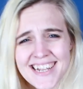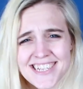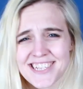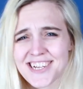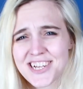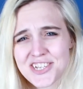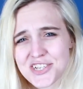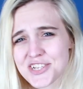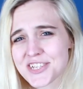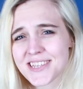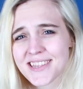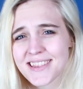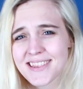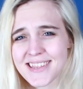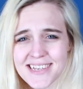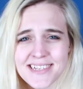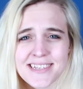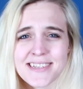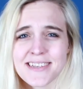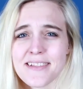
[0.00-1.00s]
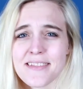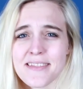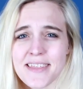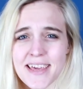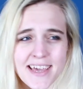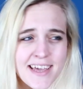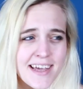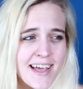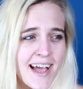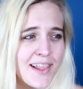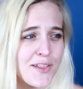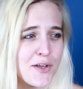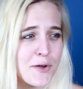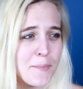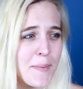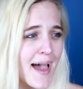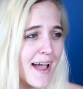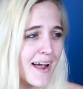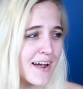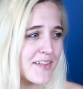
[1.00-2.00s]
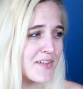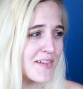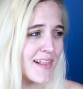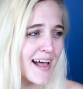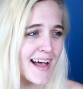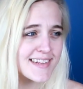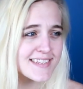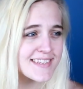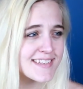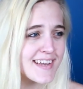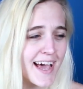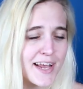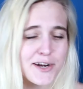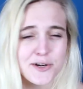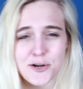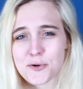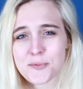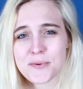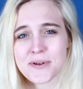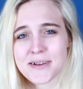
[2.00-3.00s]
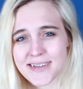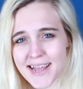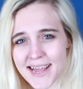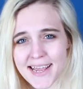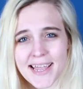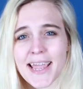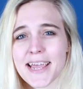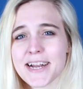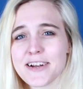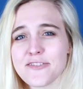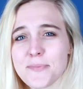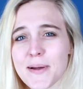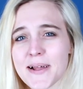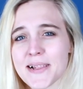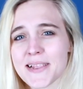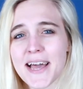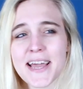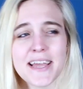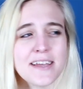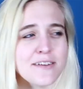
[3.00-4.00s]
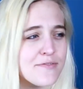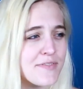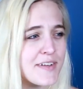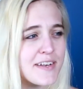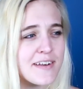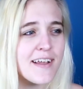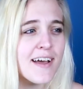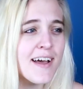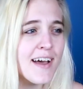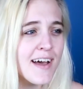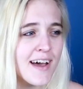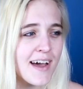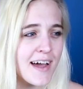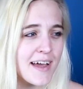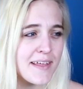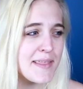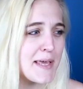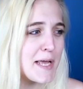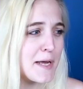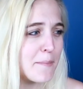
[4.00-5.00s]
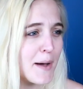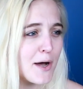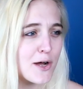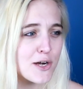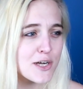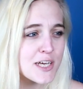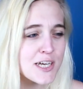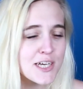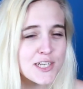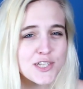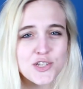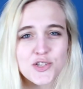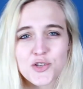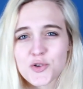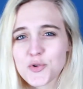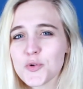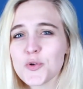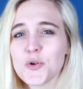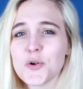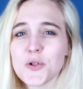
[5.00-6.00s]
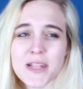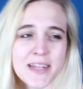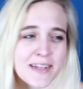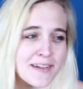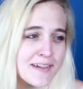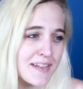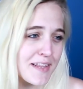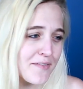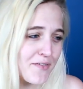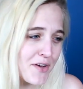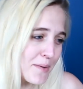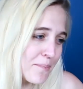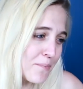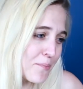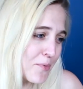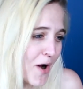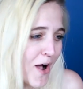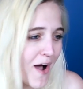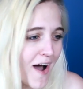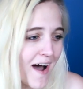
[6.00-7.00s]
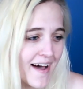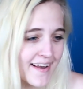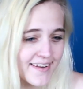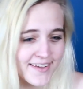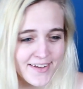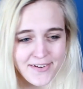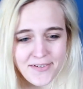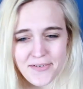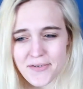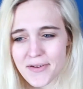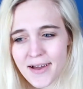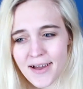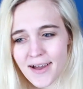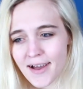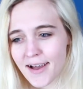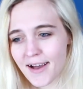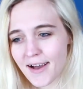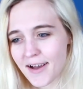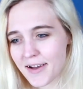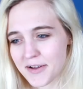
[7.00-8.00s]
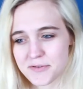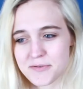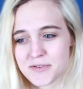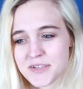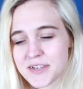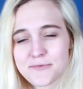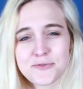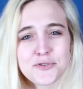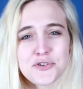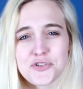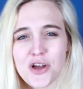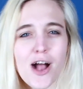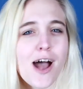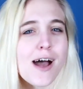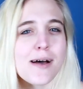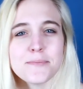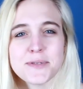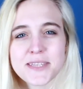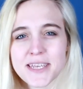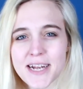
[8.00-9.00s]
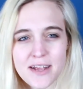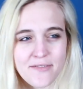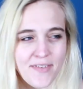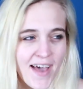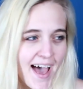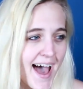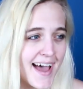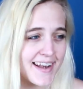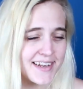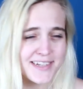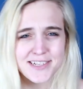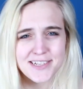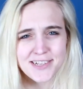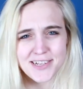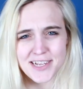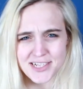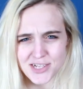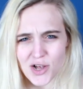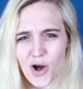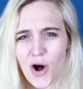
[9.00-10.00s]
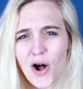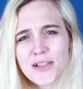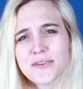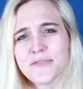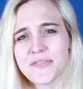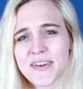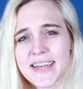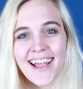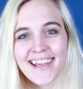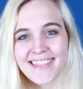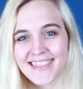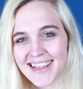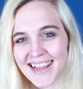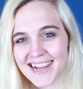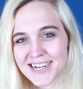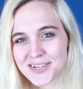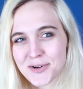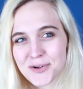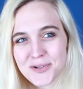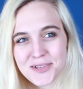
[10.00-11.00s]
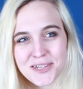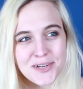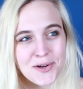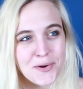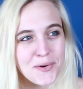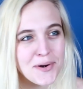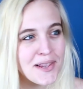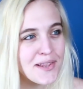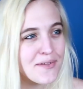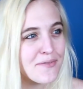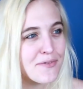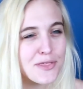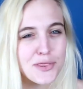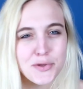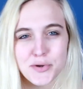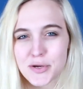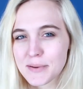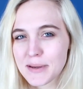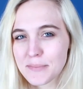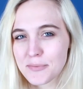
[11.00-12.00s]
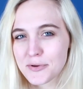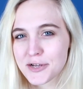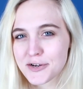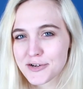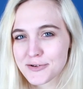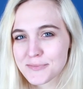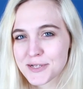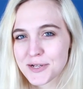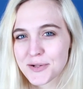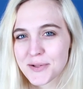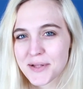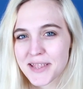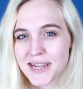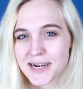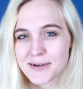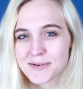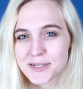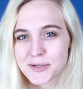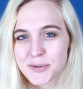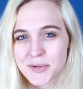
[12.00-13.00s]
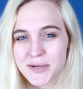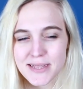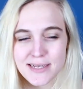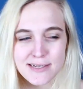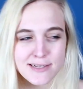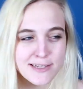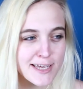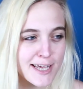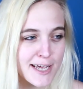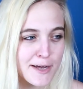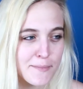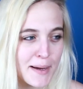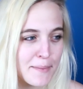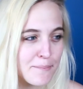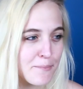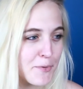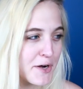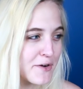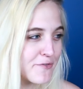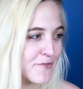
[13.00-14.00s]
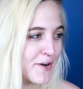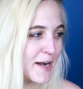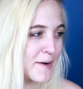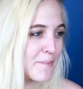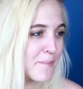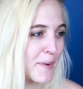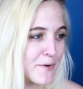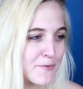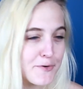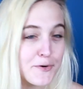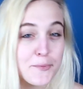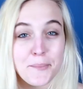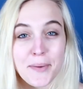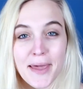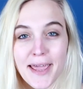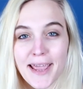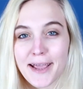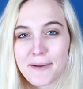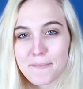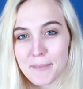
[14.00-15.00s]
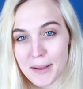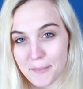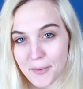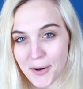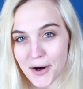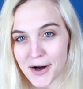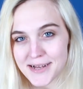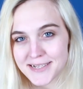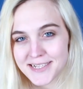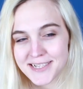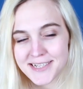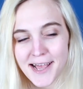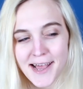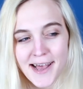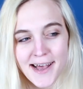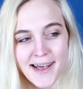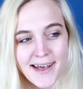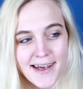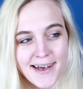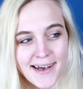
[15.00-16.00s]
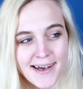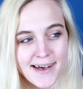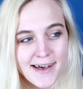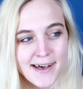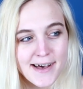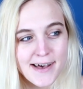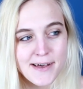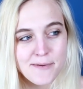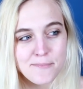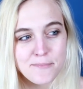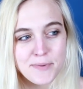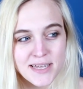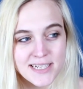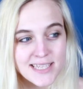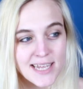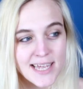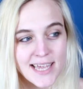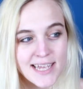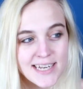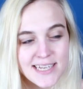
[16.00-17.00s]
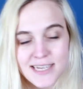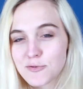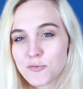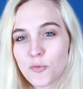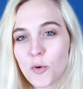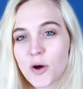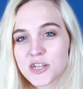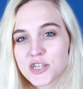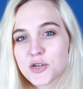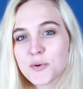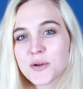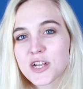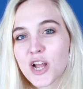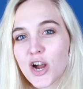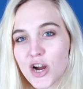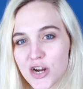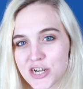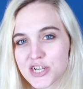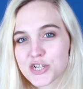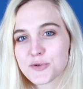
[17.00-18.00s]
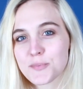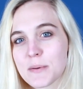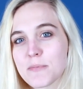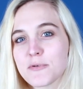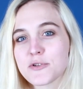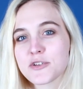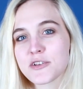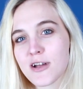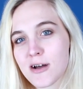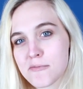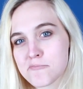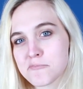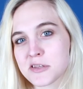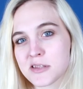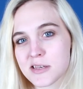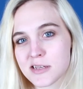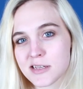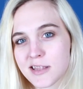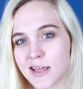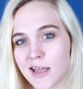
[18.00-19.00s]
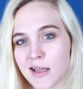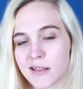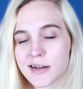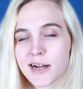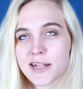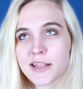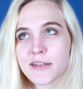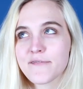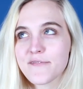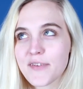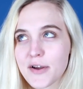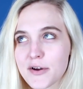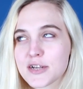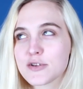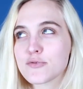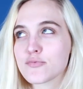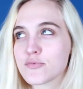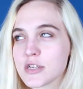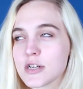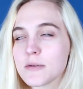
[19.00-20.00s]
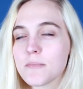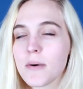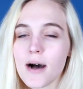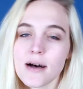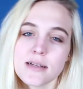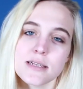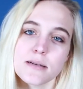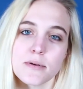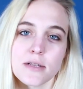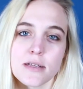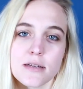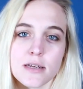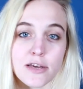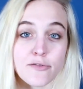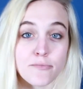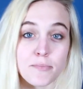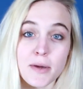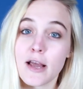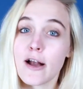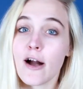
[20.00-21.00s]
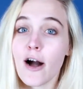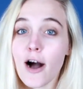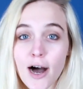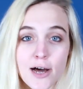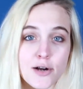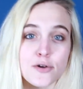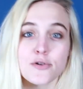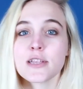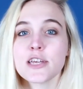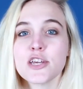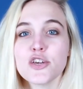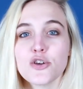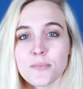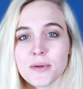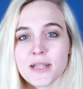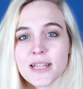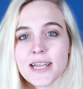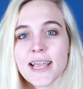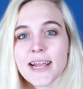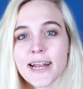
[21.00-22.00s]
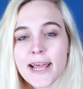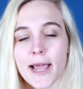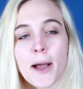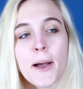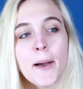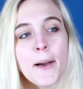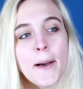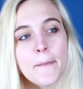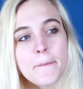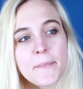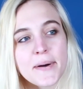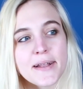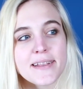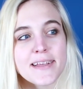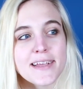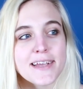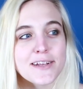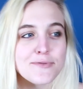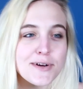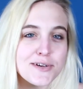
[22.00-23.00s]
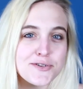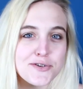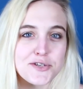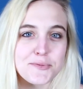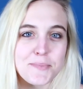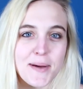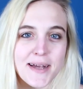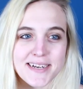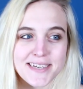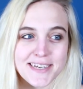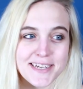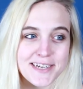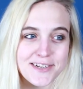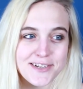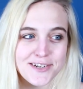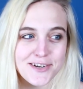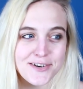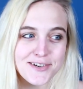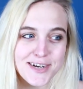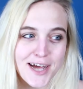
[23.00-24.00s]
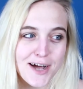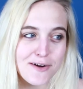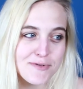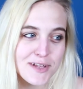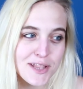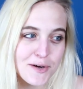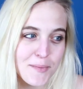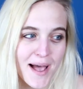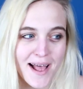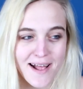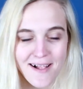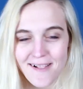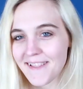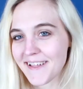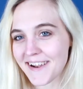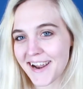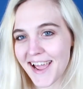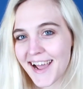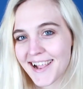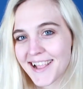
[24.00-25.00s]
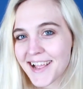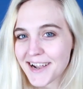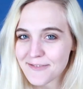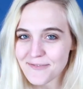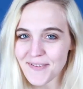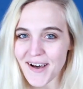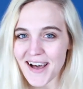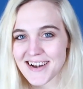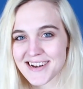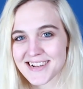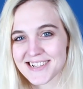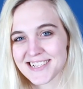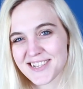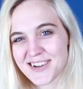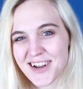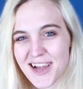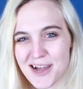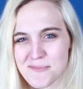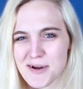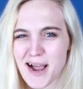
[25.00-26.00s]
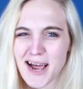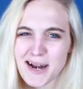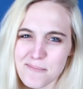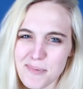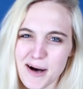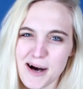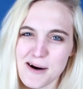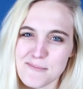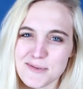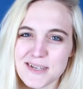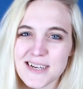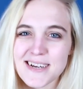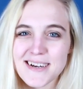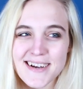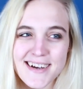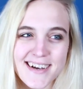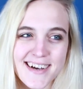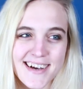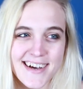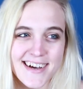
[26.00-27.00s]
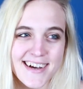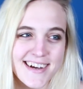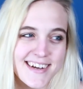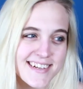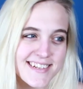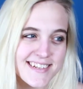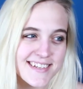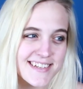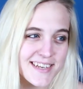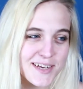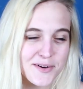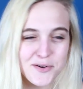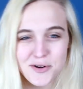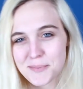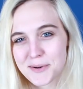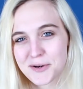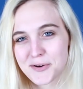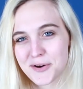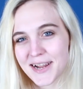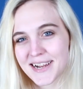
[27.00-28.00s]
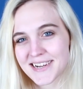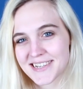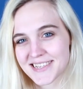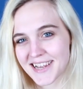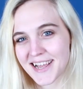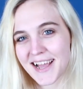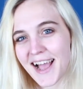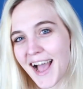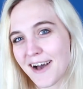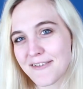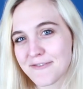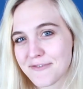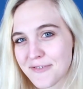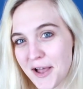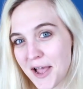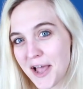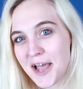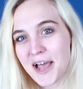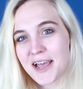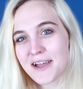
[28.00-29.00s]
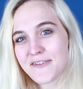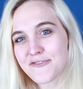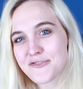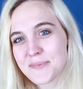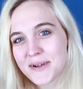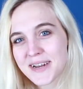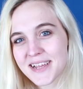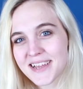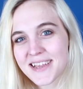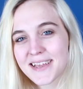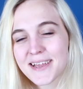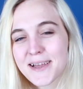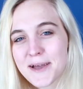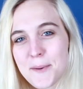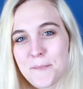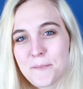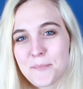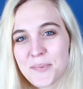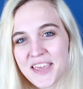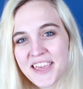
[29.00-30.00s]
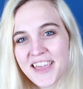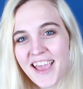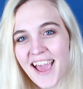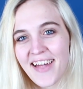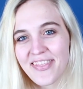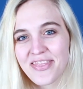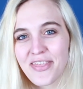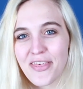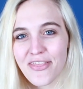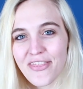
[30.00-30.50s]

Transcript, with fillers: And it's not just this thing. I look back on the last, I don't know, decade of my life and and I think about school and living abroad and different jobs that I've had. It's it's all of it. I think I told a total of three people here in Missoula that I was doing this thing, my boyfriend, my roommate, and my boss. Uh, because I didn't want to encourage people to come to this thing that had the very real possibility of being utterly humiliating. But in retrospect, it turned out really well and I had a lot of fun and so now I'm kind of bummed because uh, it would have been great to have everybody be at the